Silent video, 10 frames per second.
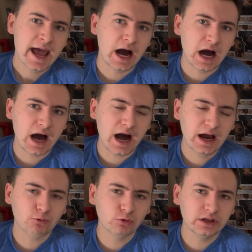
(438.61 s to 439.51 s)
I
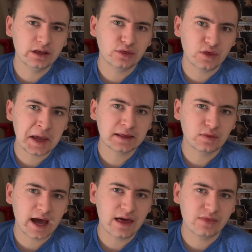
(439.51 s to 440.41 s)
really think
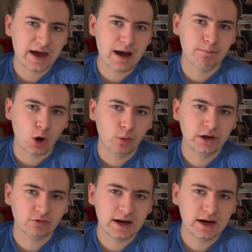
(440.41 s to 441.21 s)
that that moment